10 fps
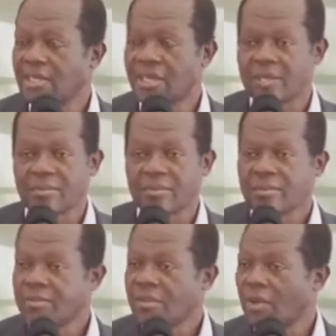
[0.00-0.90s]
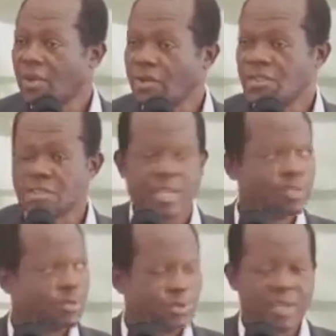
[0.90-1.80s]
And they were not
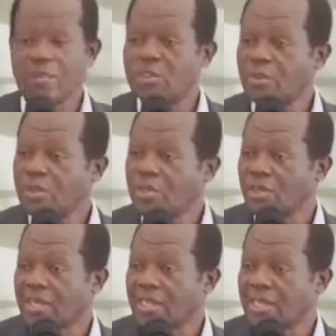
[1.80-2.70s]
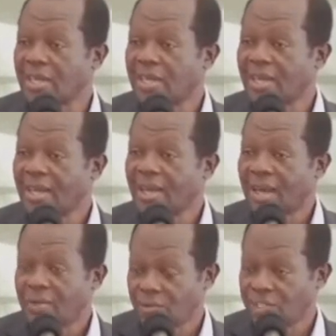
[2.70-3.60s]
ready to give it to me so that
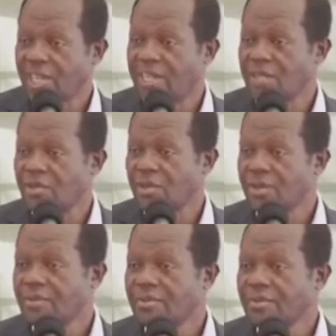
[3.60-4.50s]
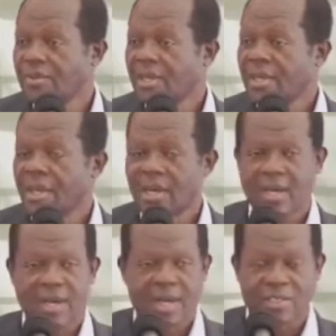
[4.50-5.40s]
I could share it with you.
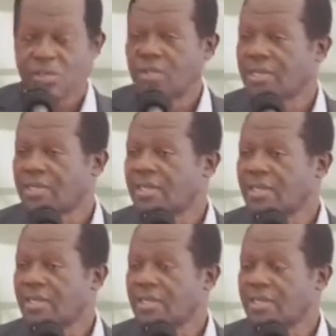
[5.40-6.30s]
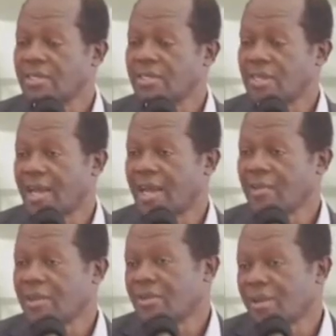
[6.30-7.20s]
As soon as it is
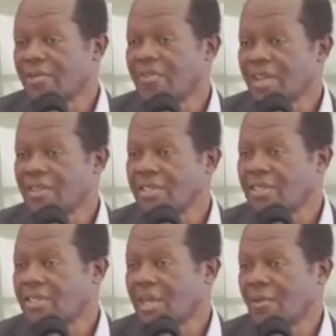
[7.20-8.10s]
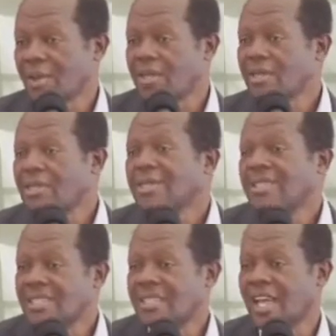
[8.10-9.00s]
there, I mean, affidavit, I may
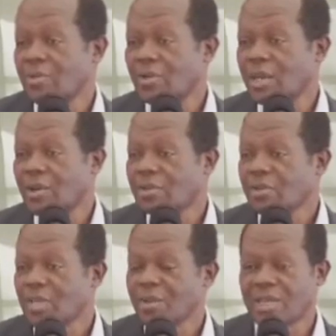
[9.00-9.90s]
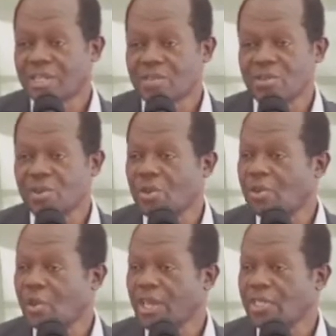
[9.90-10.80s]
decide what I want to say. But as you
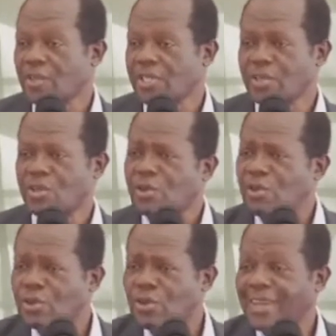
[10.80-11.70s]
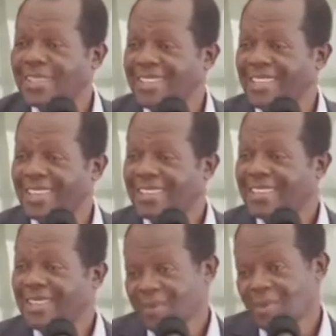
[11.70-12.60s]
know, lawyers will tell you, no, you can't say that.
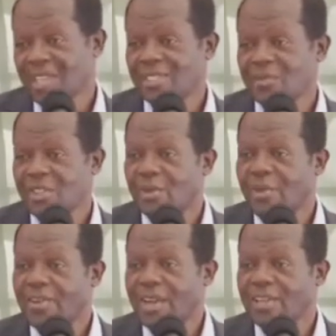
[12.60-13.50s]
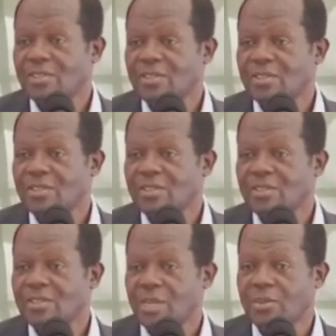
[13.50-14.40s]
But that's within my right to
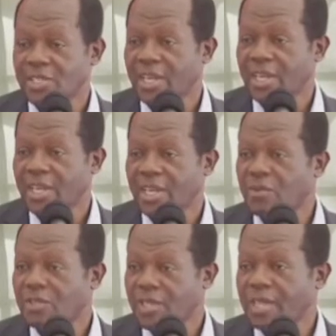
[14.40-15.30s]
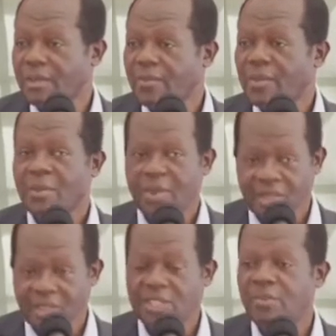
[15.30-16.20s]
decide what I'm saying and what I'm not saying.
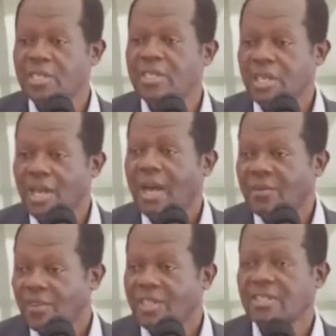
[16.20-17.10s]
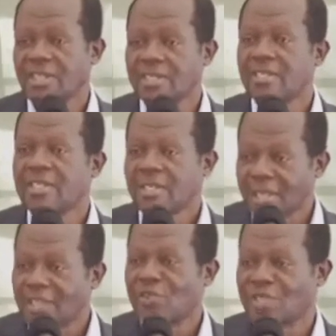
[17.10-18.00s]
But this bit, I felt that
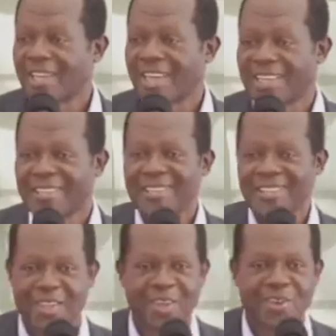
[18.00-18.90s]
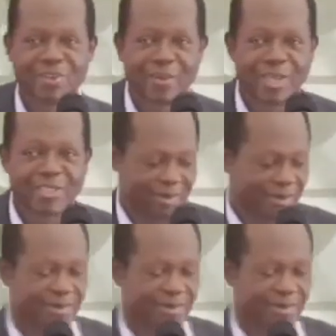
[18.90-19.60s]
I should tell Kenyans. Thank you very much.